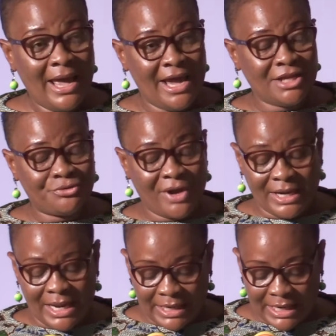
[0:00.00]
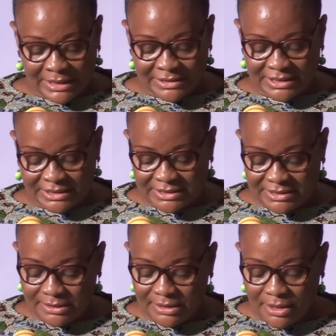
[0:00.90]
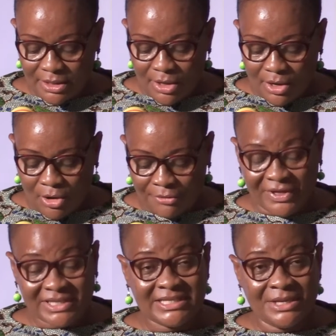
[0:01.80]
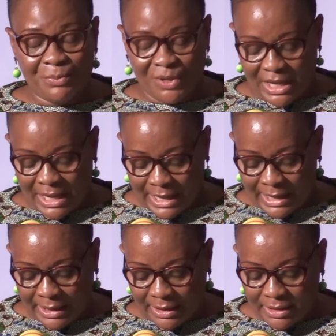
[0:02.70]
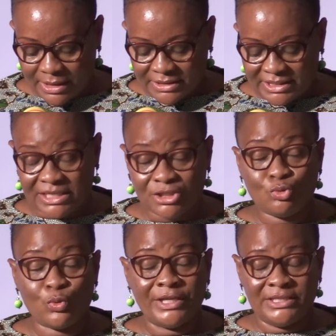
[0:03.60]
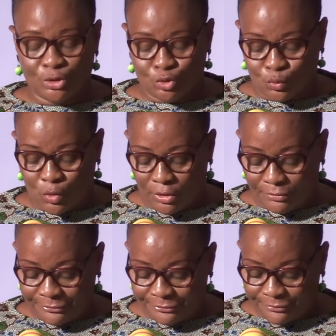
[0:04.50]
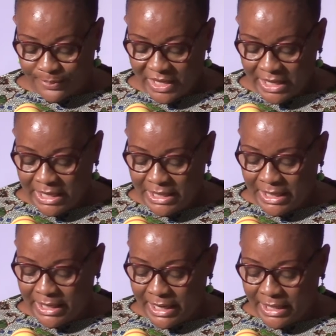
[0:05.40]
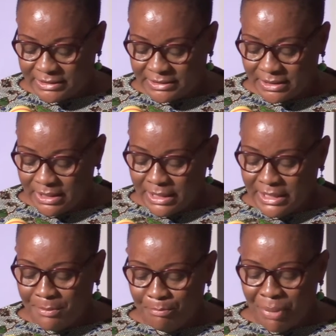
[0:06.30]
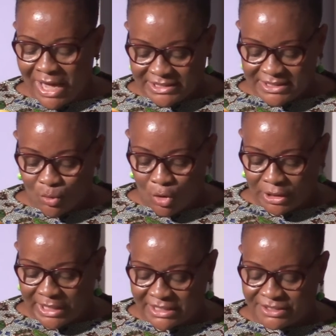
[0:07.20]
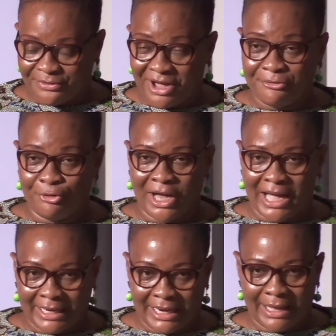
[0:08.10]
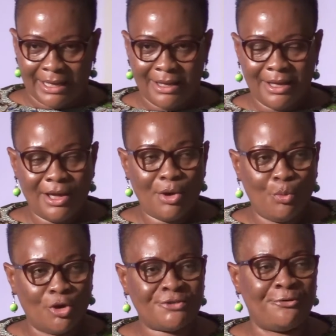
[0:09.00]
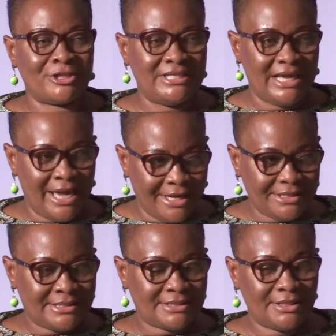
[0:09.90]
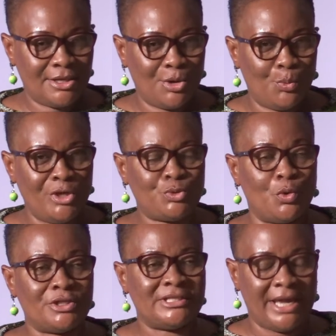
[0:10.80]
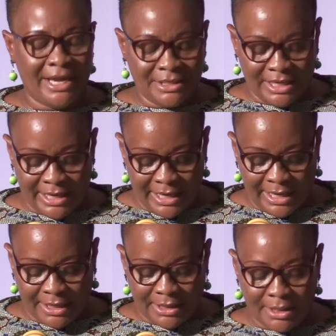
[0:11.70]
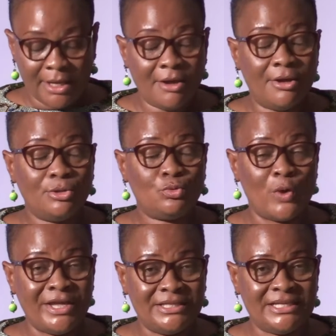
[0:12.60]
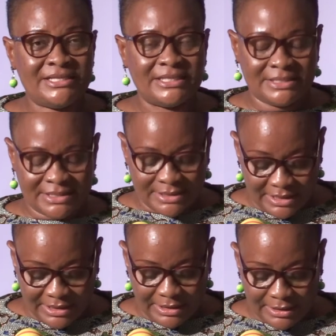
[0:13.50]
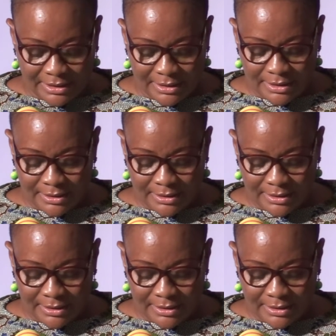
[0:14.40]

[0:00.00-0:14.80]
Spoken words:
A trend analysis of the CPI since 2012 indicates the best score thus far for Ghana was 48, which was gained in 2016.